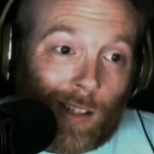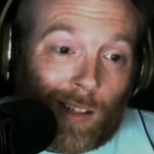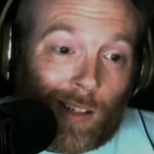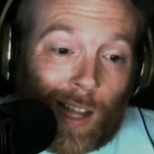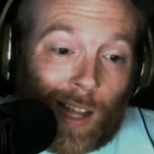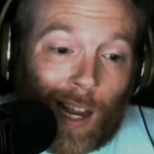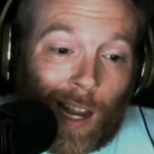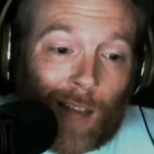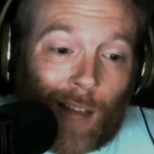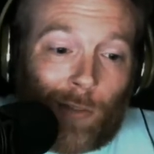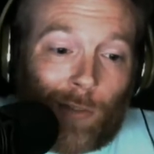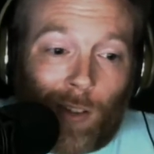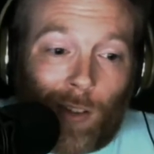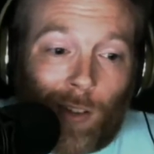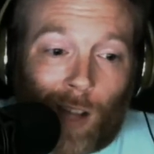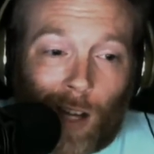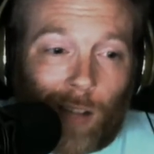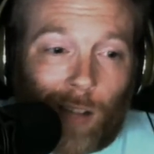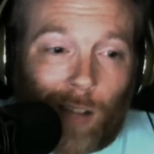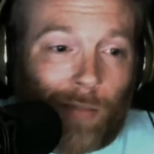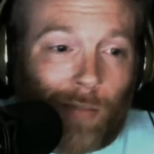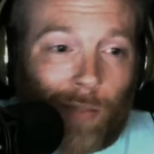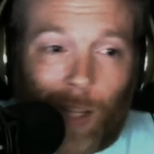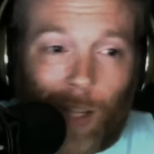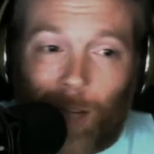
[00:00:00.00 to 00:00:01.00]
They have a
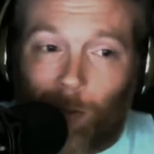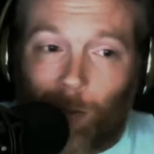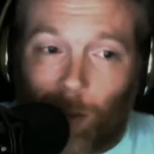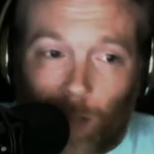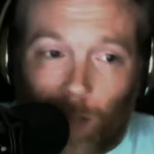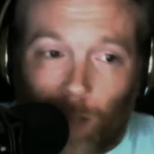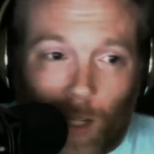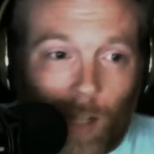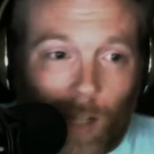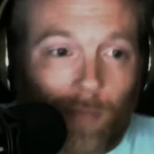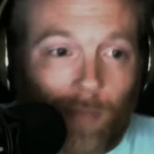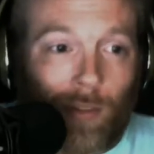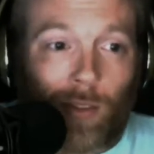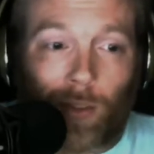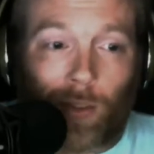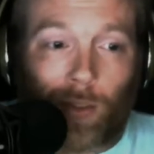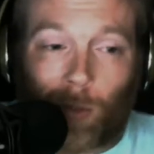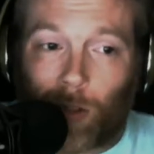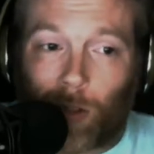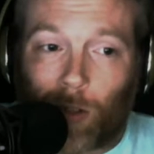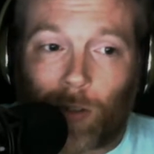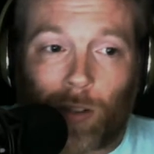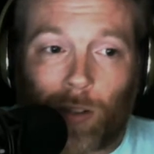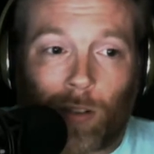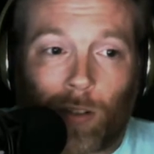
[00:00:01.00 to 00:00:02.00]
lot of
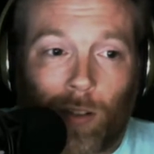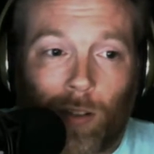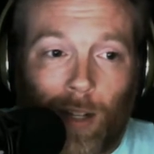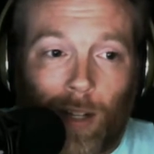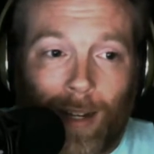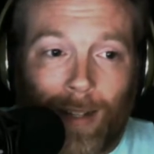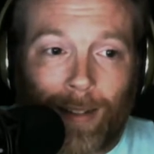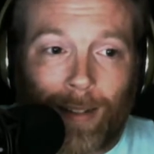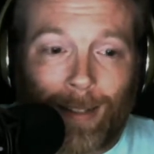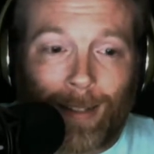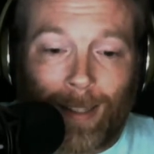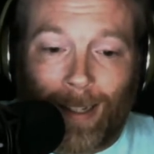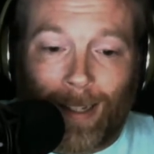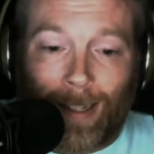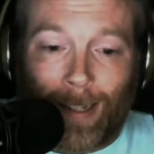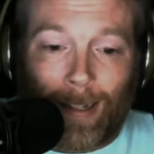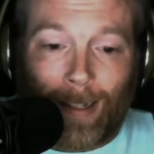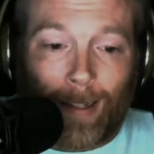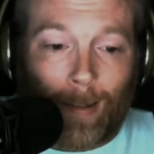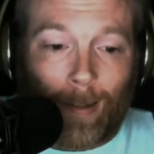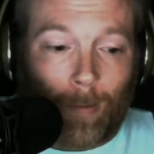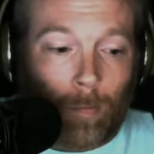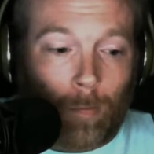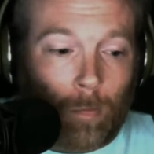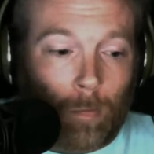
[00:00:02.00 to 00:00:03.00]
discretion,
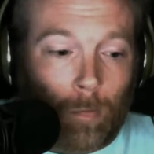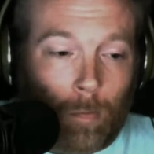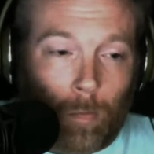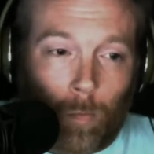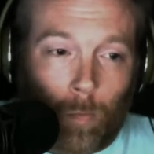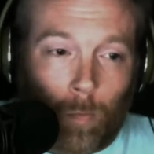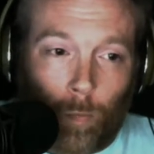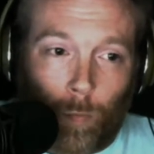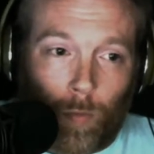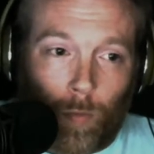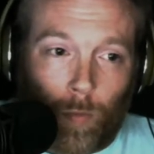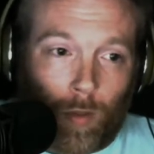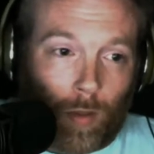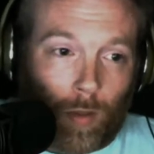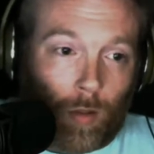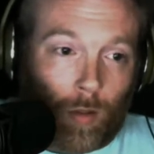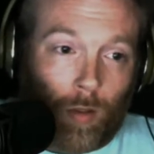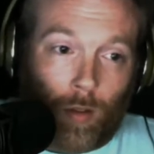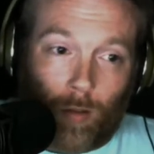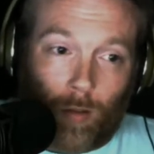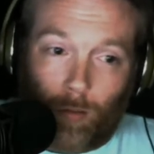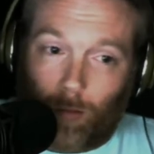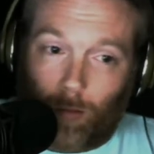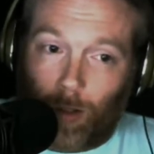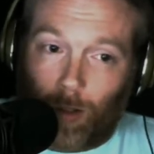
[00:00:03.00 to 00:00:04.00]
and so you
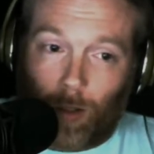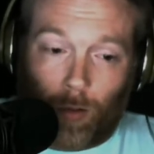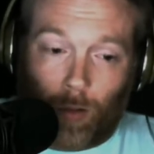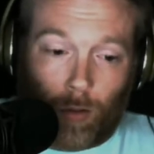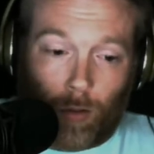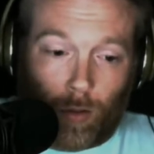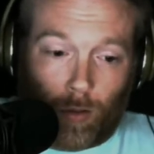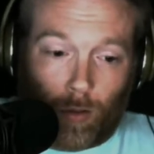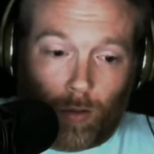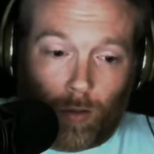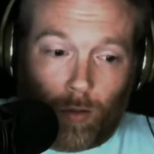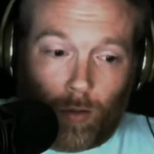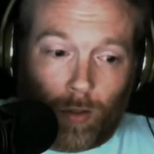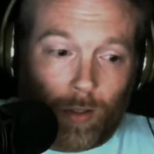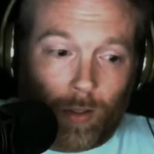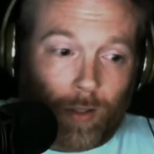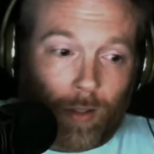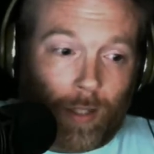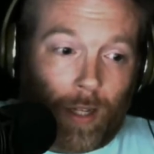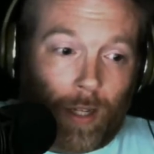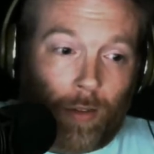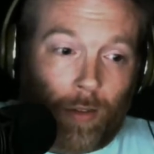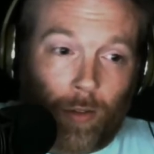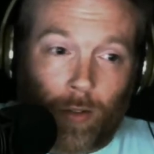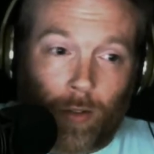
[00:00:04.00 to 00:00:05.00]
can
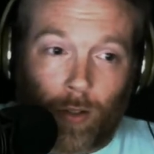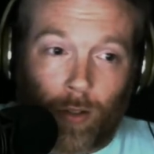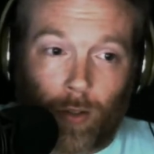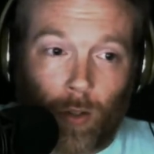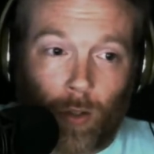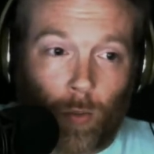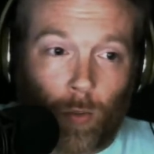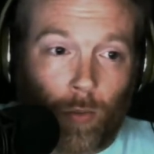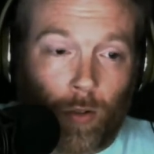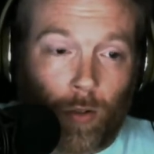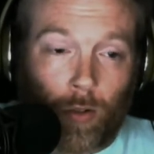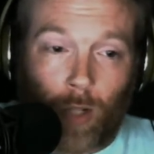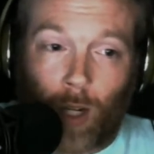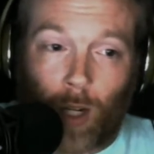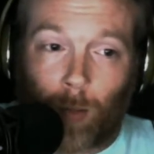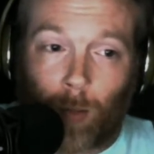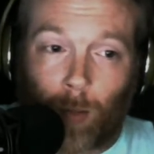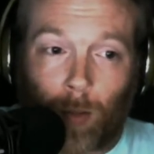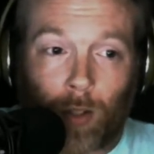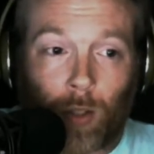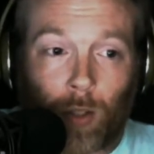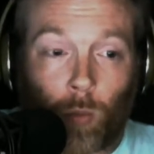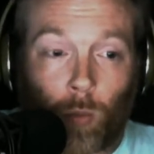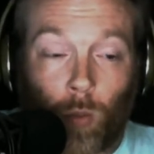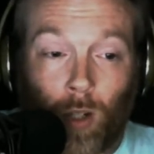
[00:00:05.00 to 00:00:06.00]
say they're just doing their
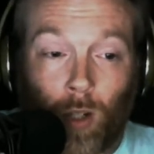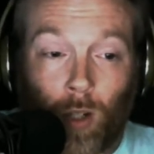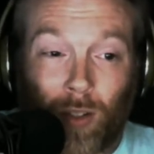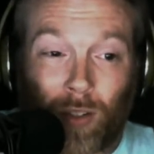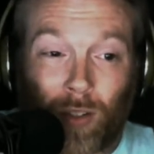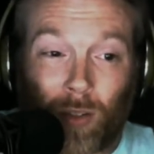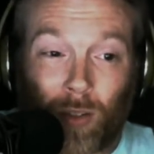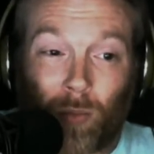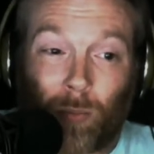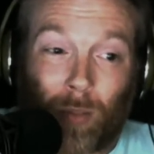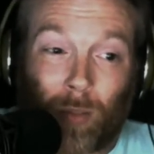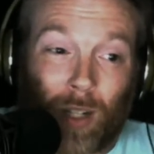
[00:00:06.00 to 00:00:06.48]
job all you want to.